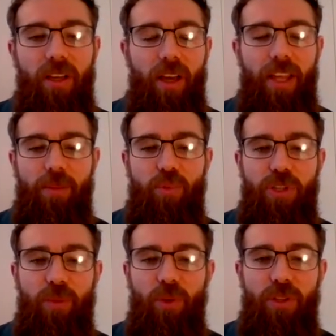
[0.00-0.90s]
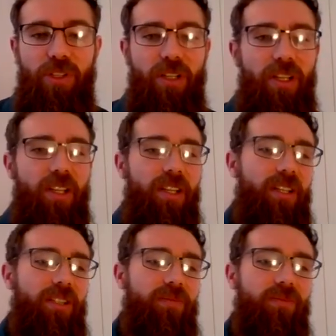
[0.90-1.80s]
And that's pretty much
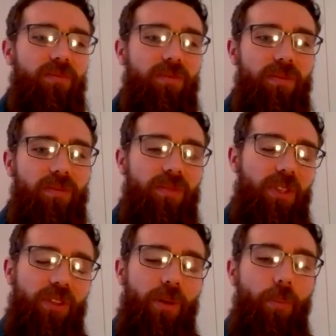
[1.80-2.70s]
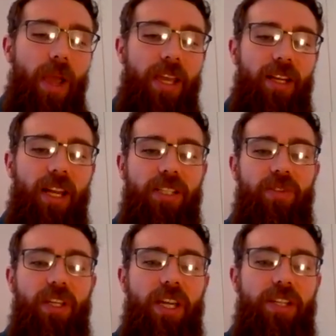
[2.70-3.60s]
you know, the main
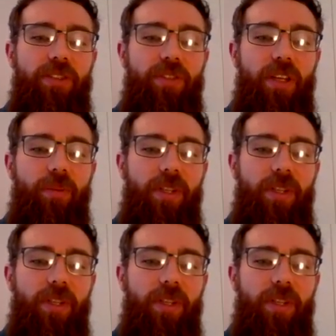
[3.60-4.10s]
classification for them.